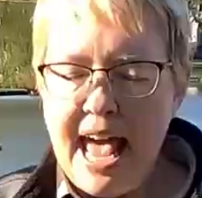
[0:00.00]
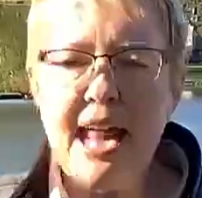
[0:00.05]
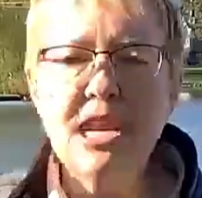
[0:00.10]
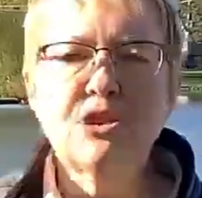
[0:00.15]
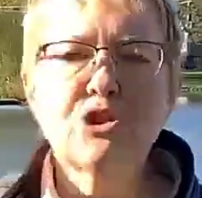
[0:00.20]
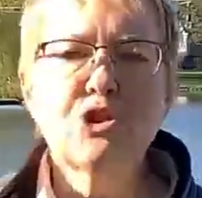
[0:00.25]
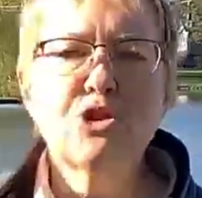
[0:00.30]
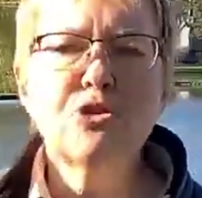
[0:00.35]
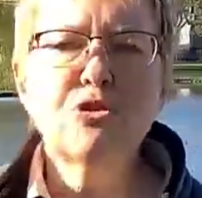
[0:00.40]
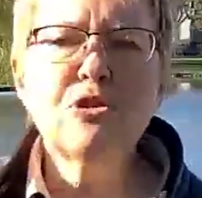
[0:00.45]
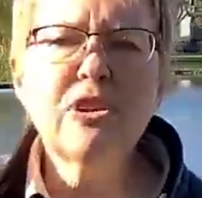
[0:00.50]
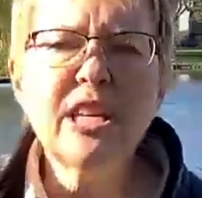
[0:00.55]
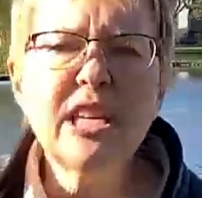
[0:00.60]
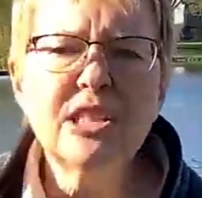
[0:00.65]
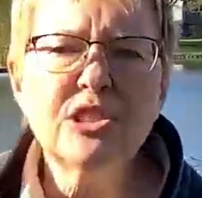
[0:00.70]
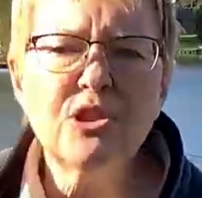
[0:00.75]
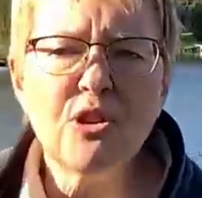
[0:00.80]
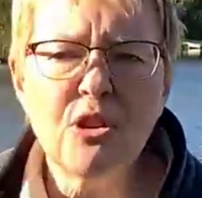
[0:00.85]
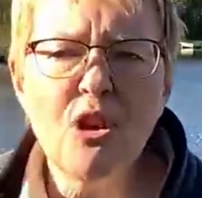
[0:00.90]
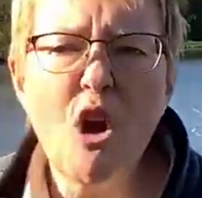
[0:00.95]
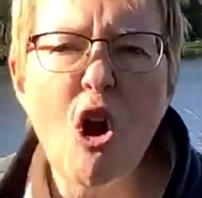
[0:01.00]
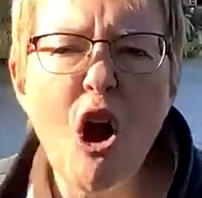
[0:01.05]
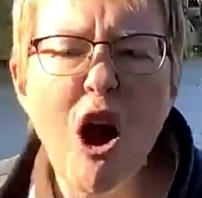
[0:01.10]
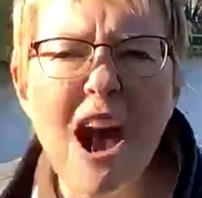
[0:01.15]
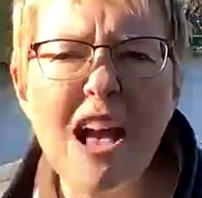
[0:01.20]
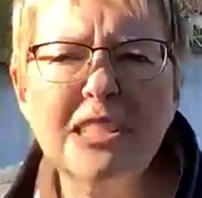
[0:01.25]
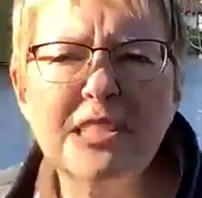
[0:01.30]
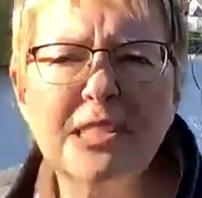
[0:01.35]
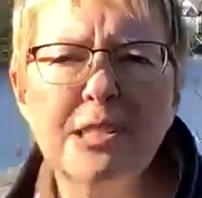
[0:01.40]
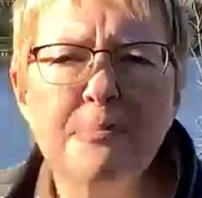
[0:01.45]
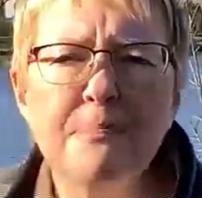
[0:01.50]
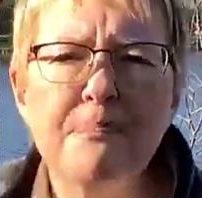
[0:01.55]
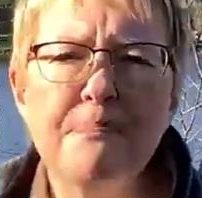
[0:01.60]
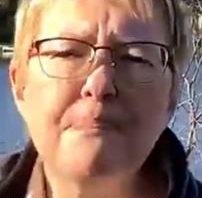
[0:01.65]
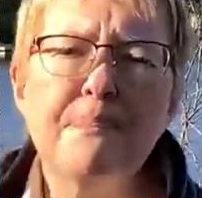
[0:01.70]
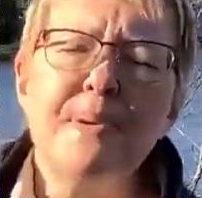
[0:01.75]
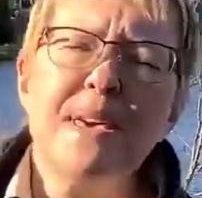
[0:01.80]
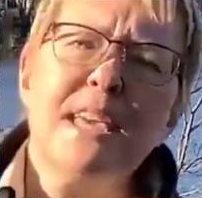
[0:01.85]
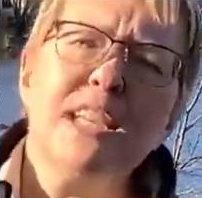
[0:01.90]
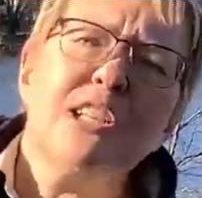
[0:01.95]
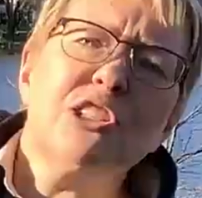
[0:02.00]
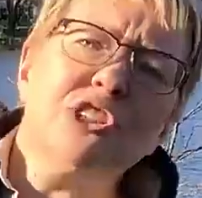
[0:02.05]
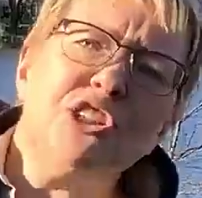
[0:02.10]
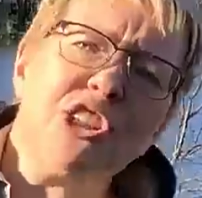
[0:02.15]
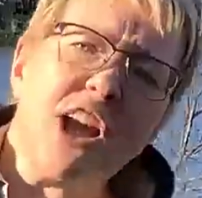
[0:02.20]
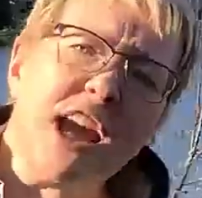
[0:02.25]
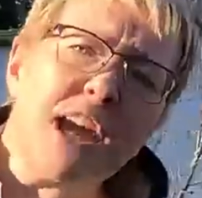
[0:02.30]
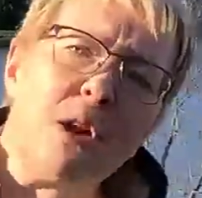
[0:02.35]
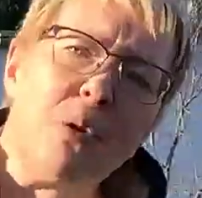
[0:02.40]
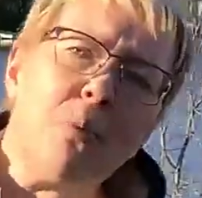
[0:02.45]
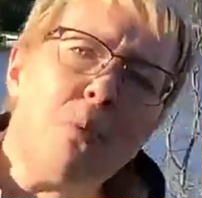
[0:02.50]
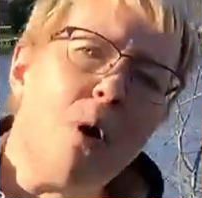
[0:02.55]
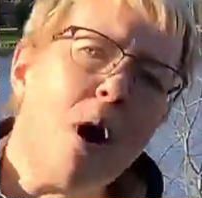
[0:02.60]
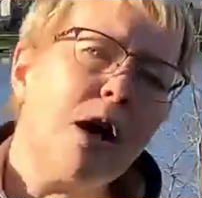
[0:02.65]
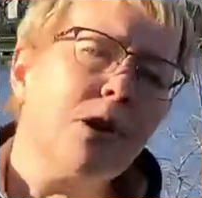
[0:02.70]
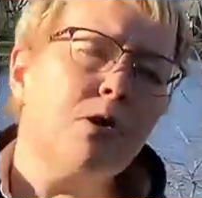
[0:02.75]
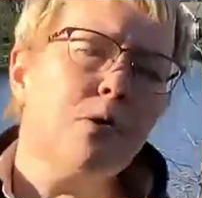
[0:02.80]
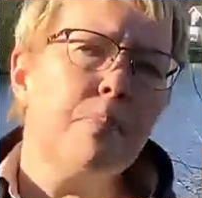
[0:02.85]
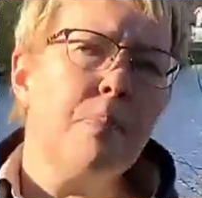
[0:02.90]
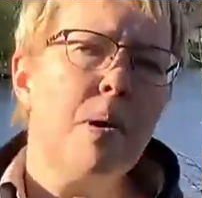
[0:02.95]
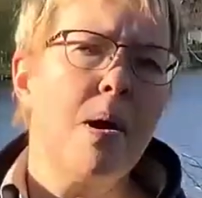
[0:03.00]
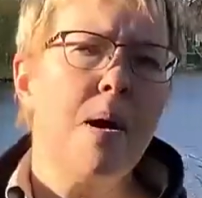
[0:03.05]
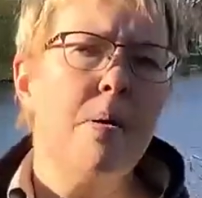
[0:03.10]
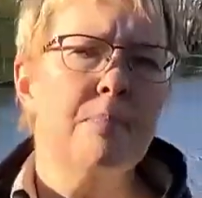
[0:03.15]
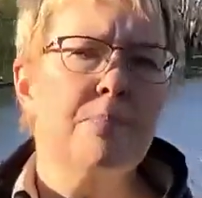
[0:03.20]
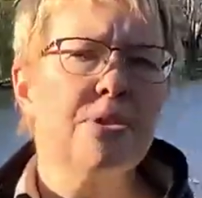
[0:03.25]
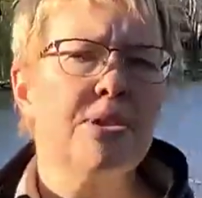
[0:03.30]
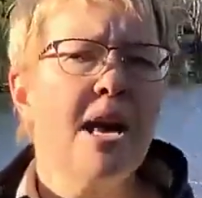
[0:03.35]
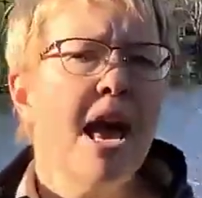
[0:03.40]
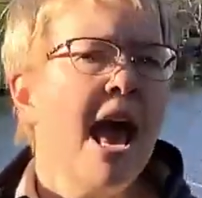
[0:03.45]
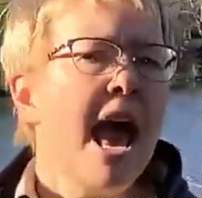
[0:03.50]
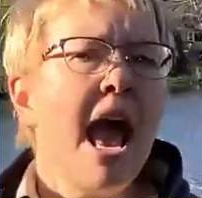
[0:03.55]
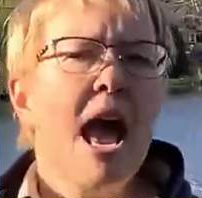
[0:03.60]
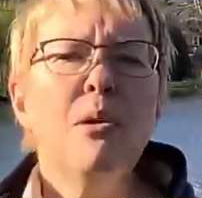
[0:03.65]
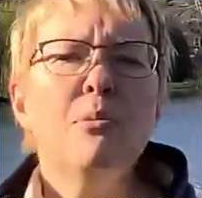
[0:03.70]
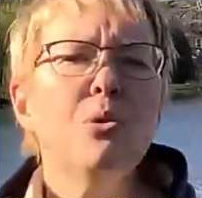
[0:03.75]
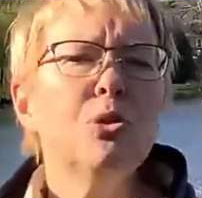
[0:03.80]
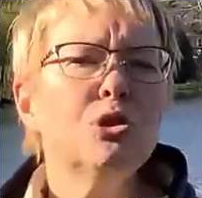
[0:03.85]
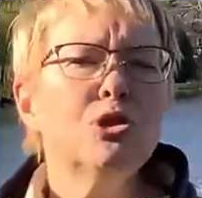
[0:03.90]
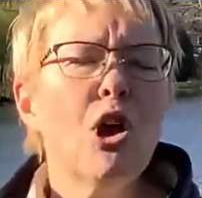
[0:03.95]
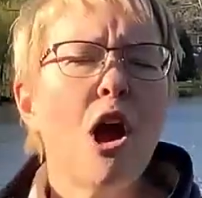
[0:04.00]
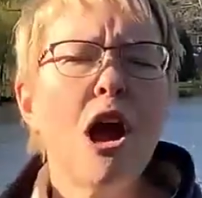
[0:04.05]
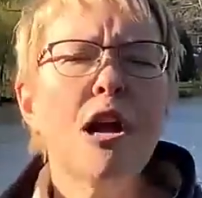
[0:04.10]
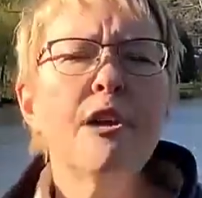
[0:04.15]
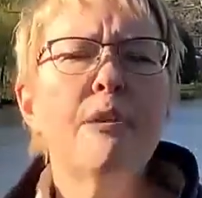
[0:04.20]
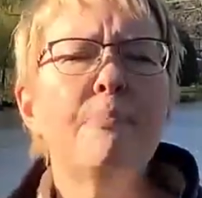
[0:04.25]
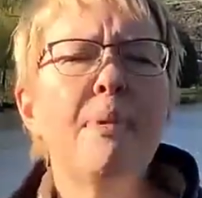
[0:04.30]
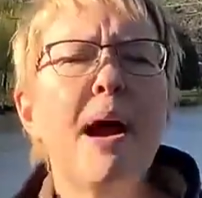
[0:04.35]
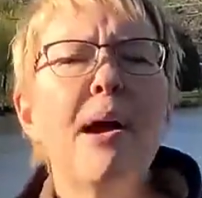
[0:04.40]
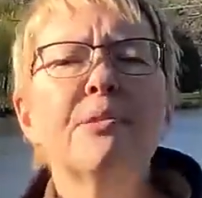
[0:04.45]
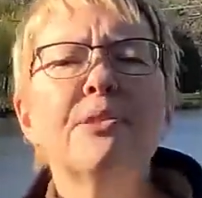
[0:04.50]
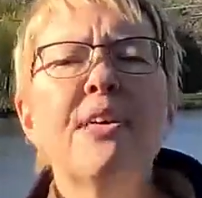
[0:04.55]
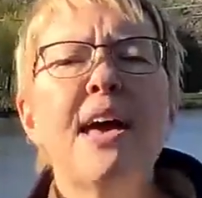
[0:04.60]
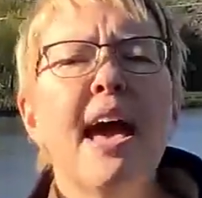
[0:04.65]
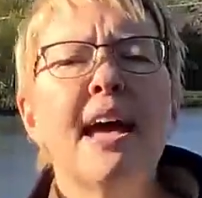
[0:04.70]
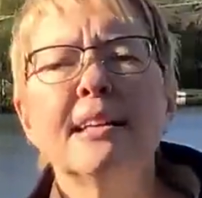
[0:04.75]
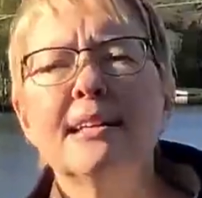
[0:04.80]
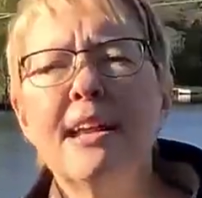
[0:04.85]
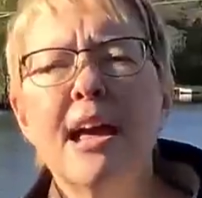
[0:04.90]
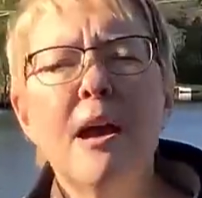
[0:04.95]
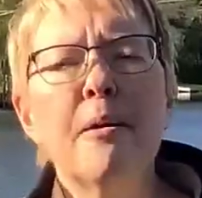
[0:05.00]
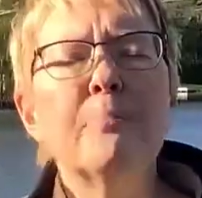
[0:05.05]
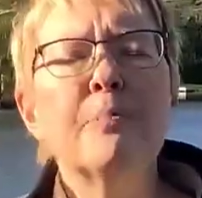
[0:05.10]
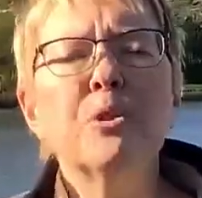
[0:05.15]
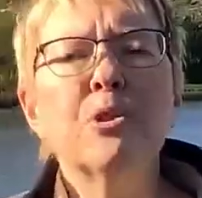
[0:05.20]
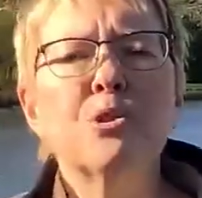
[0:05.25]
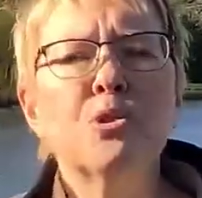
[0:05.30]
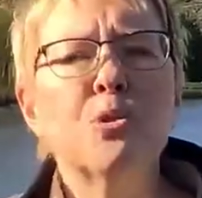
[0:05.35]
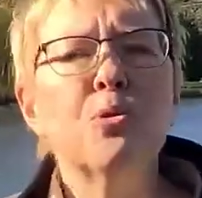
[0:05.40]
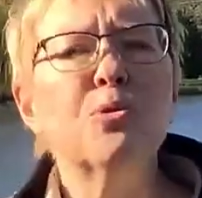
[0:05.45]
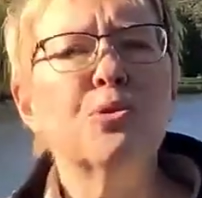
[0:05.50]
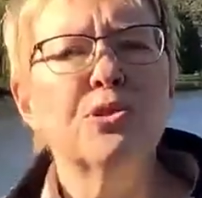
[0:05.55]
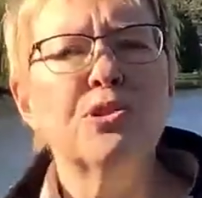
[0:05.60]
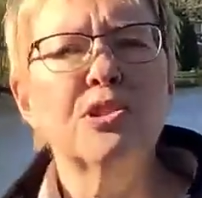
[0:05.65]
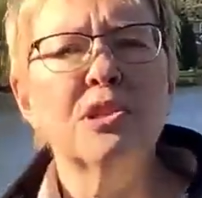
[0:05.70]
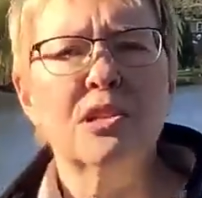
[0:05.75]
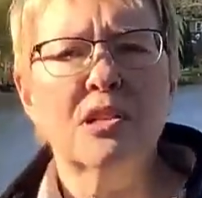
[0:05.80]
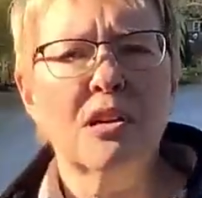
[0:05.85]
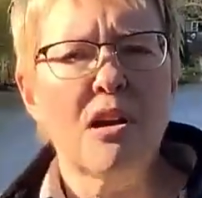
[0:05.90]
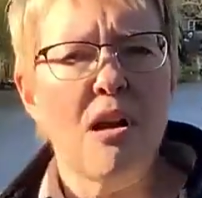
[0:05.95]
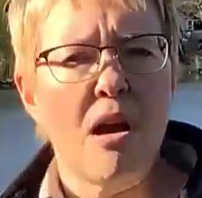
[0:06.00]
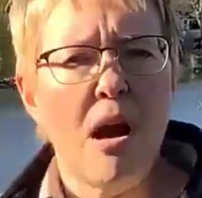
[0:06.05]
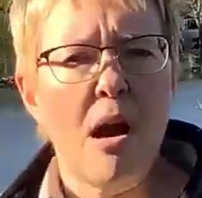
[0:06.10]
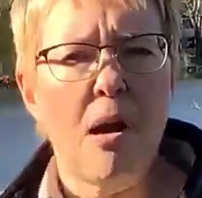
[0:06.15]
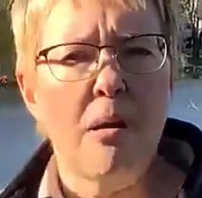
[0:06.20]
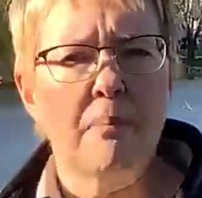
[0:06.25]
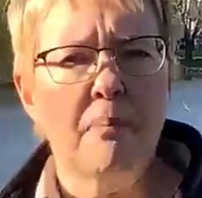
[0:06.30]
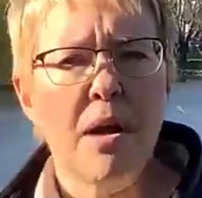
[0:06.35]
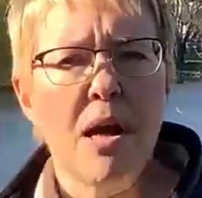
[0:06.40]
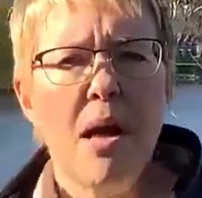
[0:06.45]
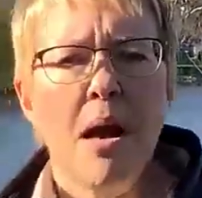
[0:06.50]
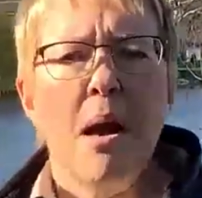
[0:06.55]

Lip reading: And trees are awesome, big giant water pumps. And we'll talk about that in episodes to come.